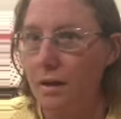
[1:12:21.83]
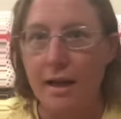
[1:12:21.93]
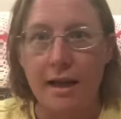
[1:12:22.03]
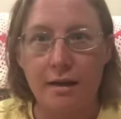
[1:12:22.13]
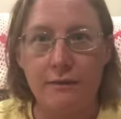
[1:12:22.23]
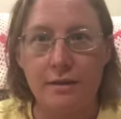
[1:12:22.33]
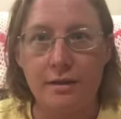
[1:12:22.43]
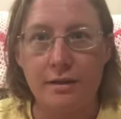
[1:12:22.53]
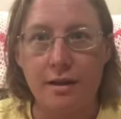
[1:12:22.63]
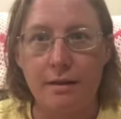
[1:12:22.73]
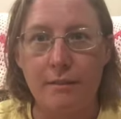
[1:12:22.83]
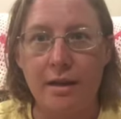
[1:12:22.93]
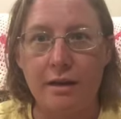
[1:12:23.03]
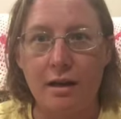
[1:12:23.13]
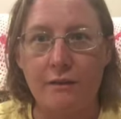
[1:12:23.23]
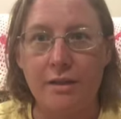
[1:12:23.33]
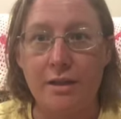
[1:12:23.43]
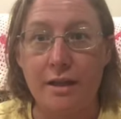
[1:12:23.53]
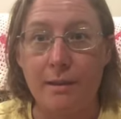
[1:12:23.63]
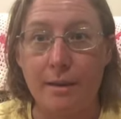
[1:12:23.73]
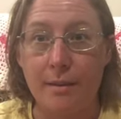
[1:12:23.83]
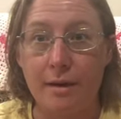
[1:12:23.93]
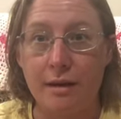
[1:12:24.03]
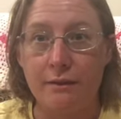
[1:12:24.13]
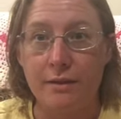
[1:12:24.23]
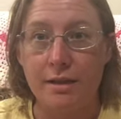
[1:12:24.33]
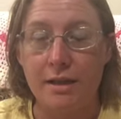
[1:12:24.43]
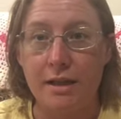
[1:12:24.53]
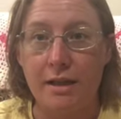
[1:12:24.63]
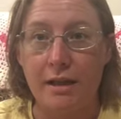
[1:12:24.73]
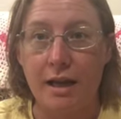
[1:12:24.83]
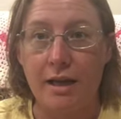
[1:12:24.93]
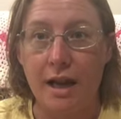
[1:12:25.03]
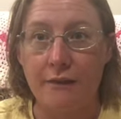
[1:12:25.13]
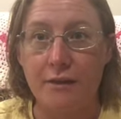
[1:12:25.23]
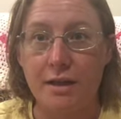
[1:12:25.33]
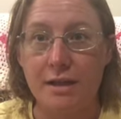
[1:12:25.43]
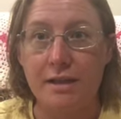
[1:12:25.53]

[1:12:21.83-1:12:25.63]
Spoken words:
Elephant, a mother elephant and the baby elephant in an African